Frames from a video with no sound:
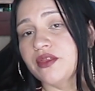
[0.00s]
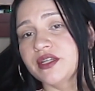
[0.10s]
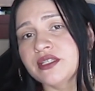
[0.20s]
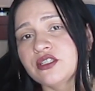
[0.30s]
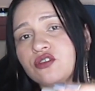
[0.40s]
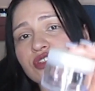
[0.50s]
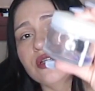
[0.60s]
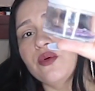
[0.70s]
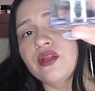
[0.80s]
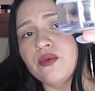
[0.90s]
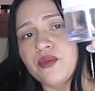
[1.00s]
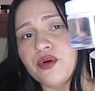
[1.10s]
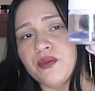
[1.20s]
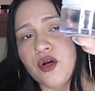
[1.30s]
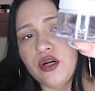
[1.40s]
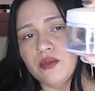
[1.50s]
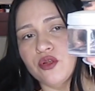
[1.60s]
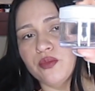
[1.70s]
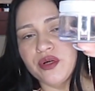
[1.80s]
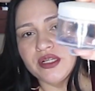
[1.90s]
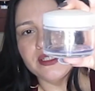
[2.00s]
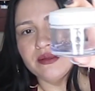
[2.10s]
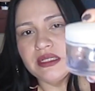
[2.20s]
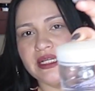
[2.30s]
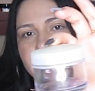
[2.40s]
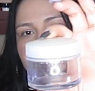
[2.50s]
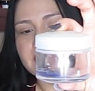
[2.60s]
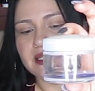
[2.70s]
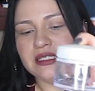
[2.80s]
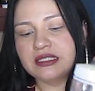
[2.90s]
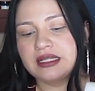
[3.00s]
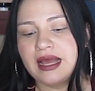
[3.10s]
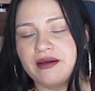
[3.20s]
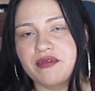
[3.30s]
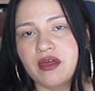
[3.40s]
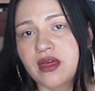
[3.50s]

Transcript: this is usually where they would put monomer. They'll put in something like this that doesn't have